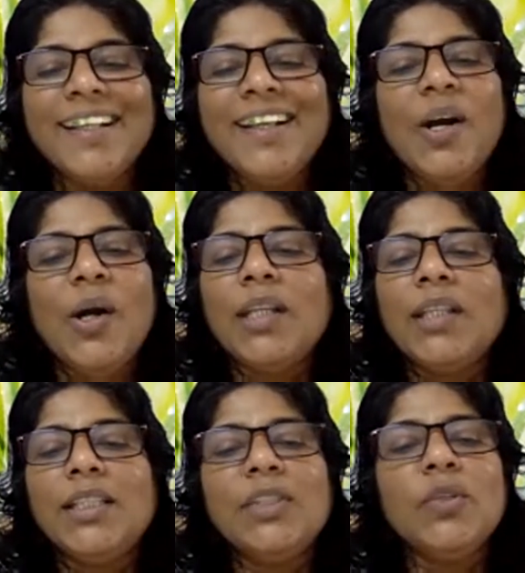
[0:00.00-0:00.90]
Okay,
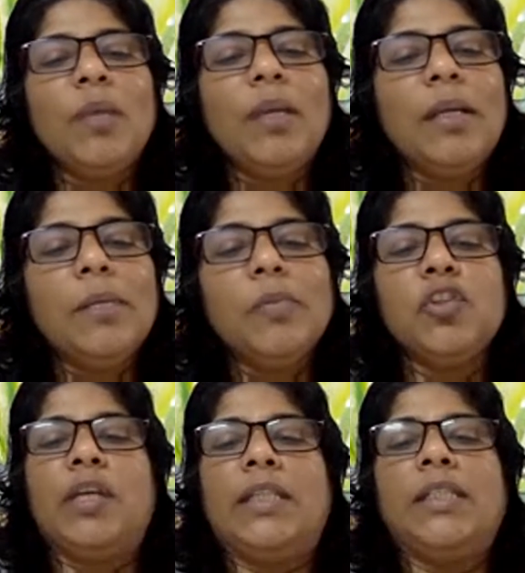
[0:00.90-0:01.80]
there's no multiple
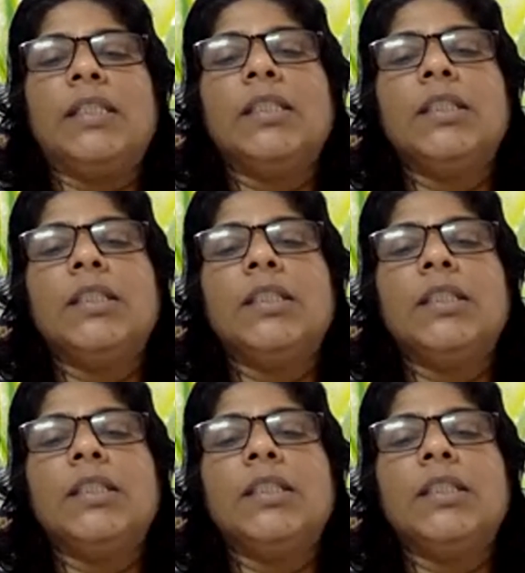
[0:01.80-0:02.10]
choices.